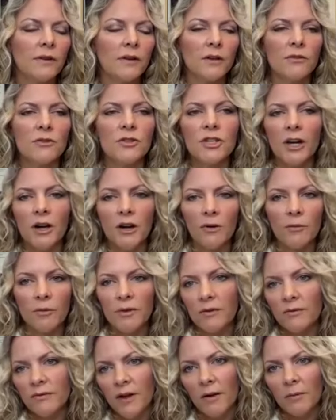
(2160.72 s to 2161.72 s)
you share it
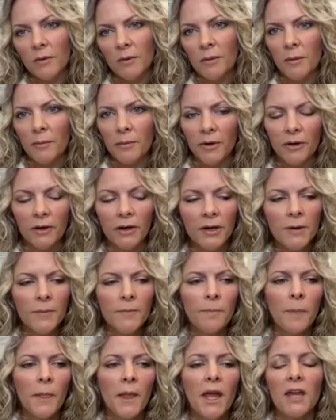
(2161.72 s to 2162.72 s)
with a family member,
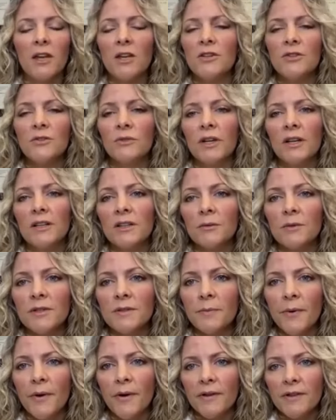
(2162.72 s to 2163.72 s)
and you don't get the
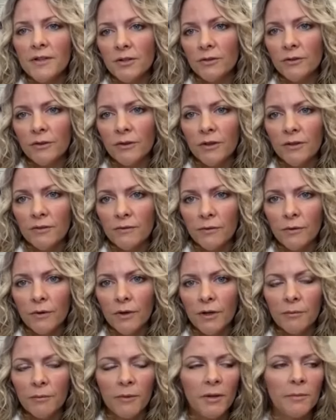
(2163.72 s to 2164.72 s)
response you're looking
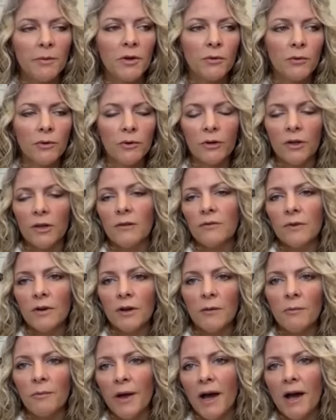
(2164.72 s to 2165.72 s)
for. Maybe you were looking for
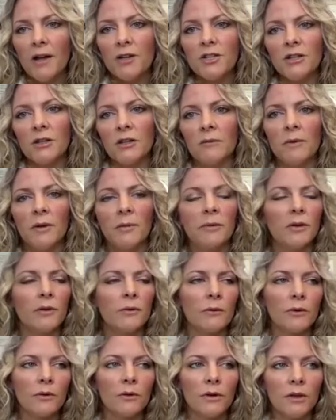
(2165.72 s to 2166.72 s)
compassion. Maybe you
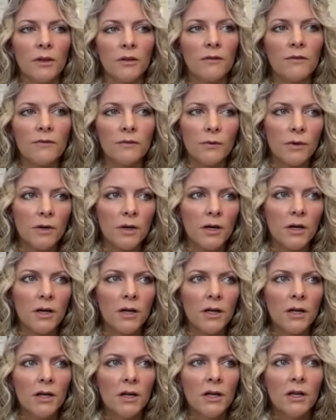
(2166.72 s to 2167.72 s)
were looking for,
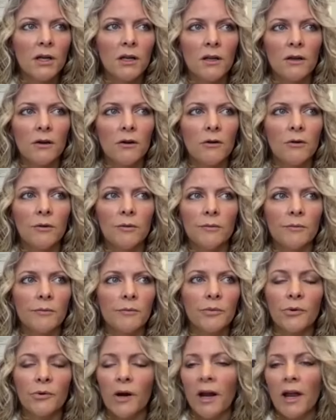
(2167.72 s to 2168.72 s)

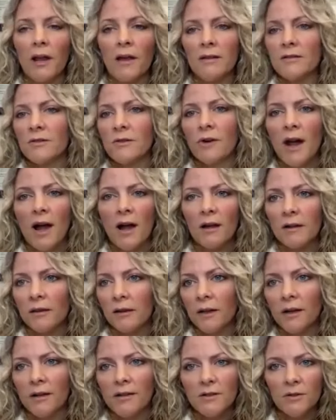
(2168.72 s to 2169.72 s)
praise or
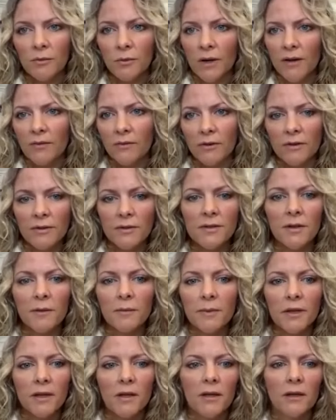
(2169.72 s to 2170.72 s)
accolades or whatever,
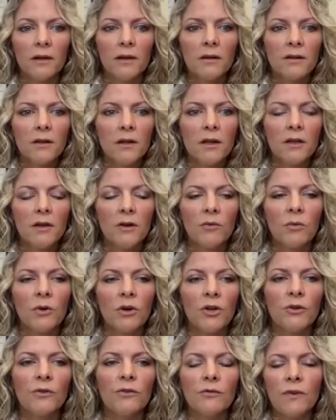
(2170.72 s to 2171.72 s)
something, where
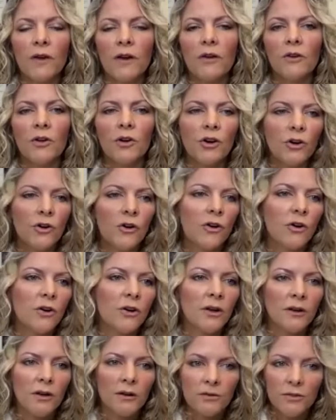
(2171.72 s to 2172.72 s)
you felt
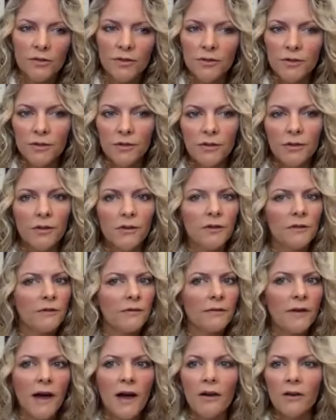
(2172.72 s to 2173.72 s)
heard and understood
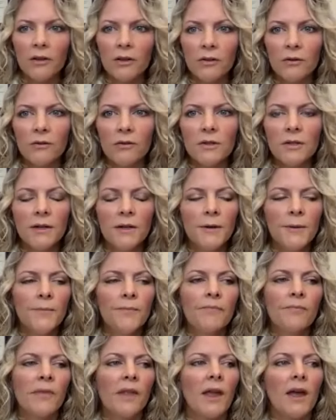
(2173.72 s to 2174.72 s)
and valued.
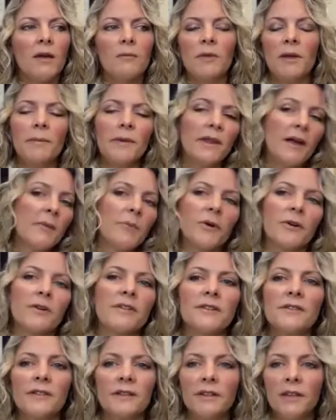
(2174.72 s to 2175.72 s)
And maybe that
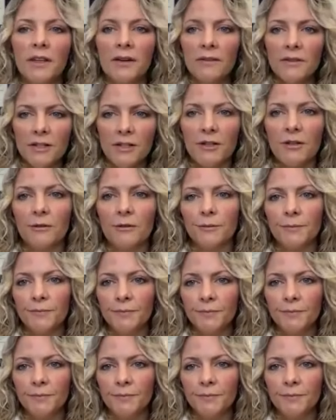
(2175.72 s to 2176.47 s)
person didn't give it to you.